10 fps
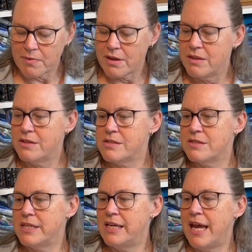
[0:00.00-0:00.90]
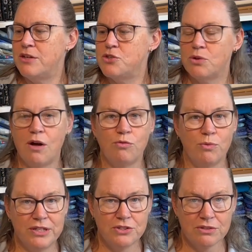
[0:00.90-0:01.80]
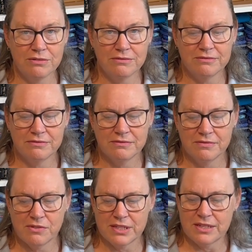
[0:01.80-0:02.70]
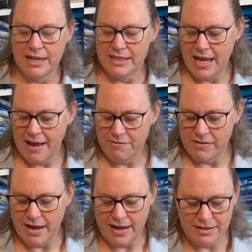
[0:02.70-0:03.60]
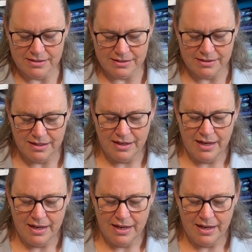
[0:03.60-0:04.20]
This is the Angel of Winter. I'm excited to have that.